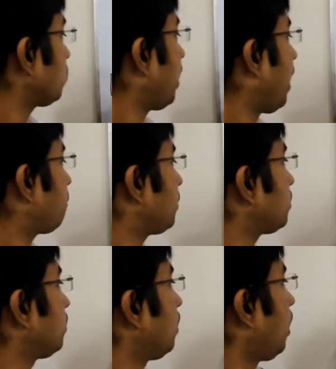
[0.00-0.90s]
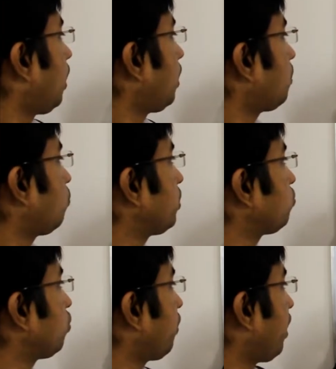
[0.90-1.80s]
will happen
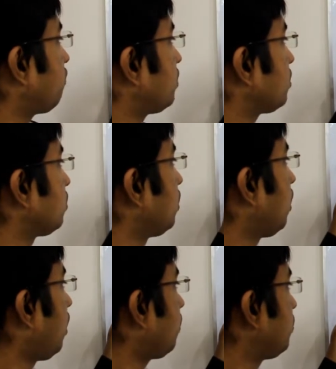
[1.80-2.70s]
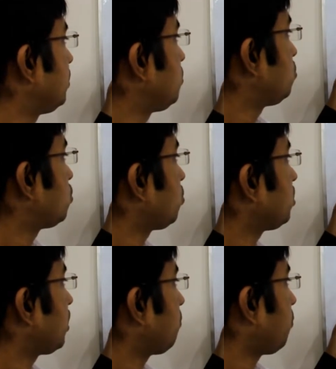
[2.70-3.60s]
when we are having reduced
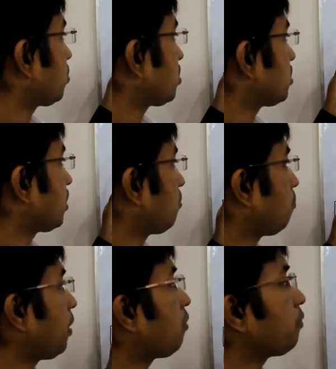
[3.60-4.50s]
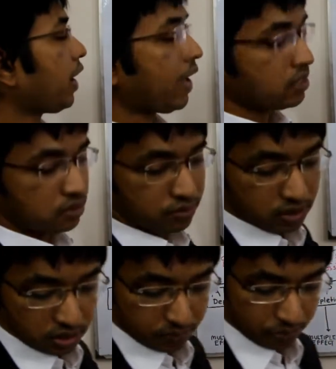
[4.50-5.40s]
sodium potassium pump
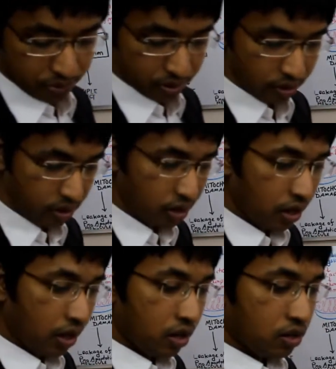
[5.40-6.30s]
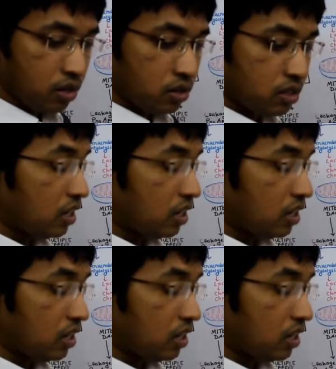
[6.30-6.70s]
activity. The